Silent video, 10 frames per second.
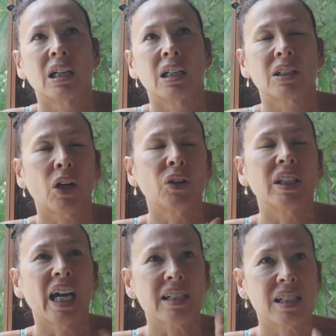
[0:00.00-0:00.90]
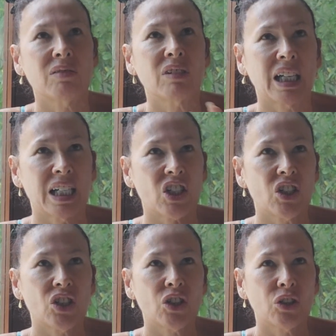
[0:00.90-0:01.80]
so that's in
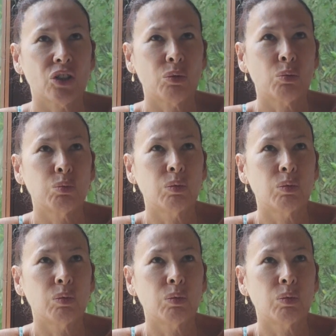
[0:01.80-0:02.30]
relation to